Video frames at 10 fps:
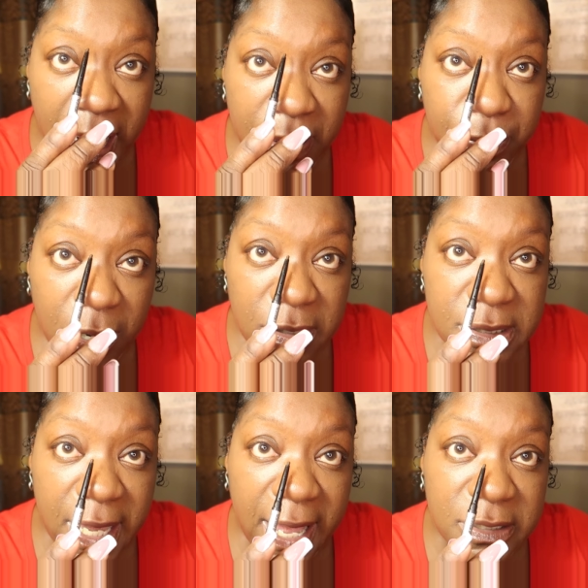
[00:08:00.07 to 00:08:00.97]

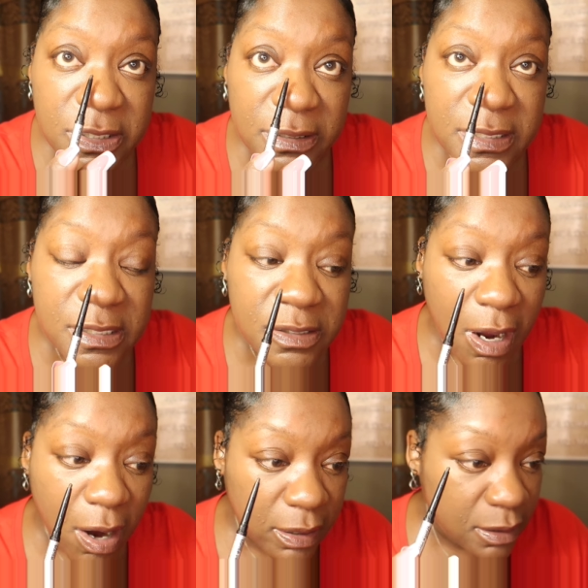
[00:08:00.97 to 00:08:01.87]
eyebrows actually
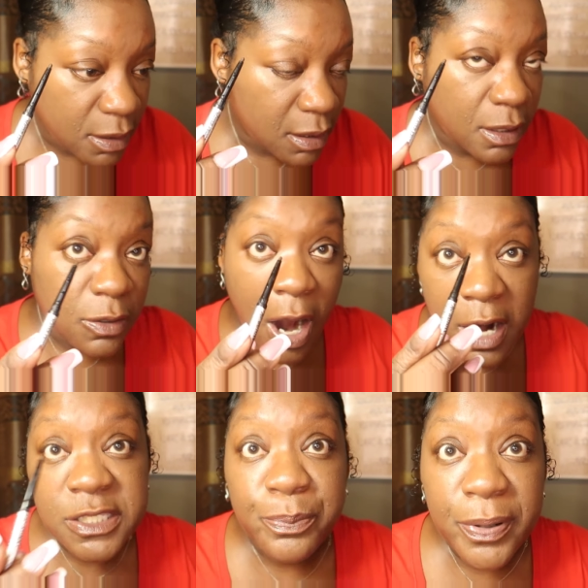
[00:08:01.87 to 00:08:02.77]
start,
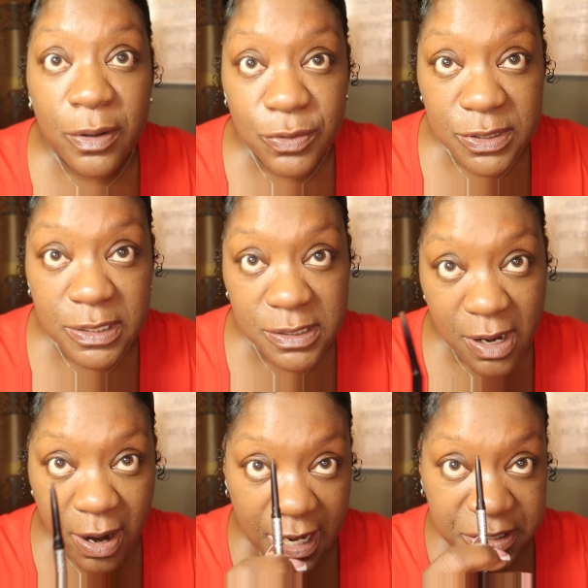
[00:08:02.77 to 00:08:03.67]
are supposed to
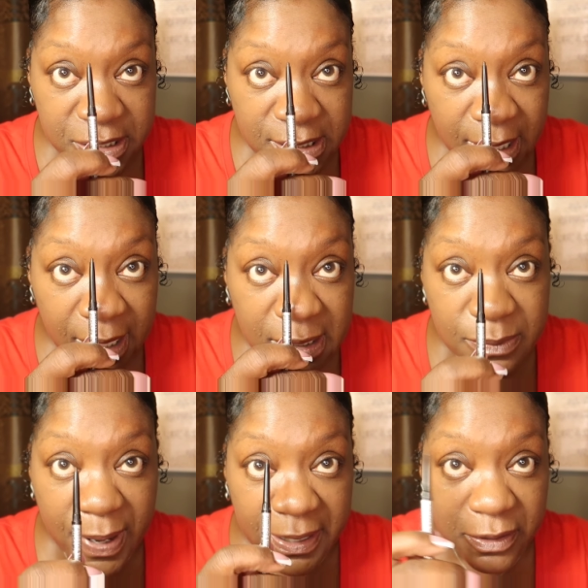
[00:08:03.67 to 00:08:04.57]
start, I should say,
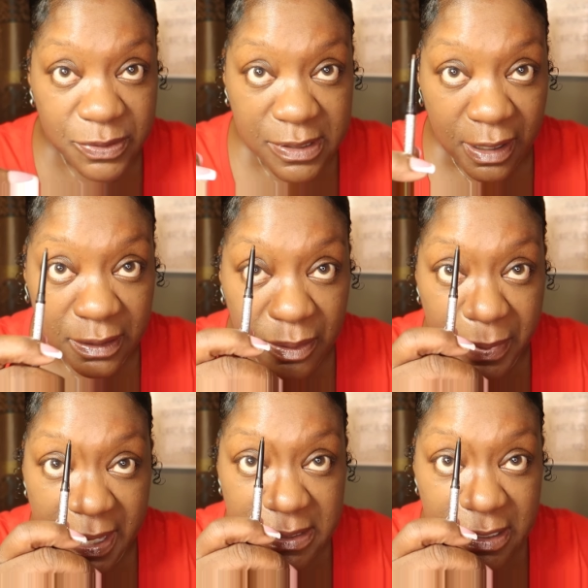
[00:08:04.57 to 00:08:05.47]
because mine don't start there.
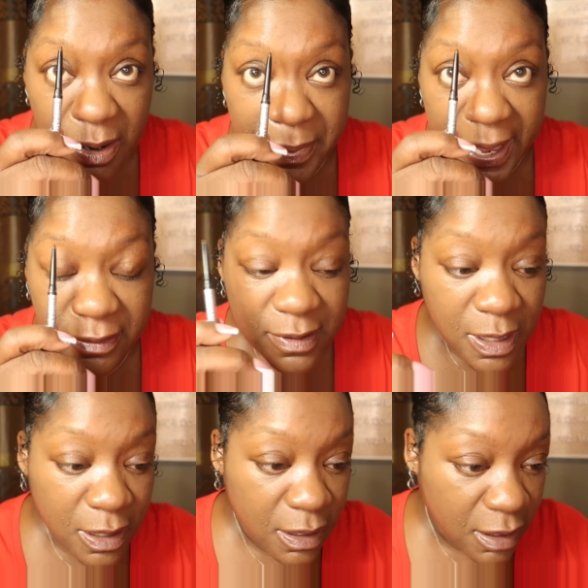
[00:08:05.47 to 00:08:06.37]
Mine start back
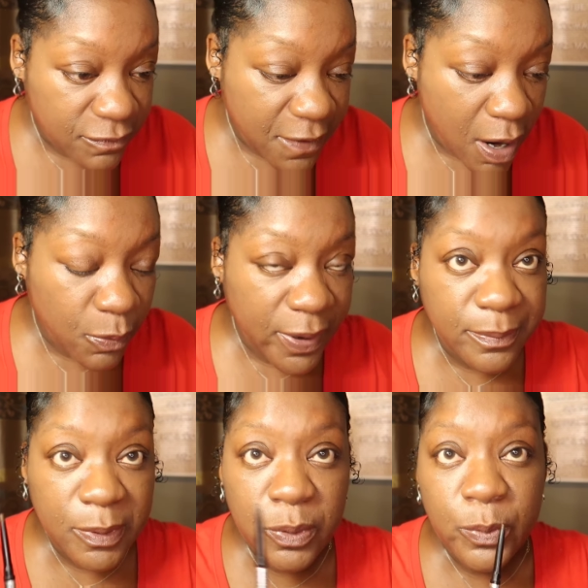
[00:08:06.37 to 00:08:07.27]
far
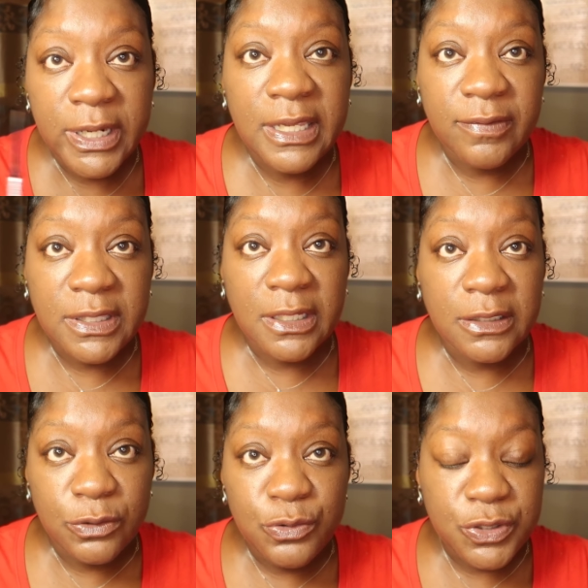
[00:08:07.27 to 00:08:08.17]
away, but we want to give it the
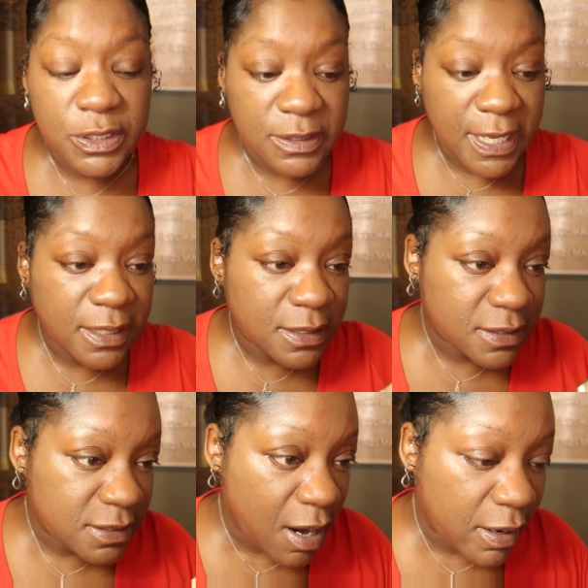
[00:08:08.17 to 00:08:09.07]
illusion that
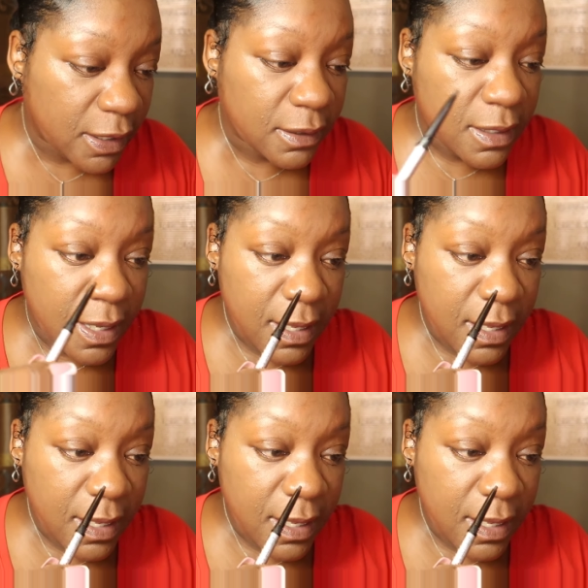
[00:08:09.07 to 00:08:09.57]
it's starting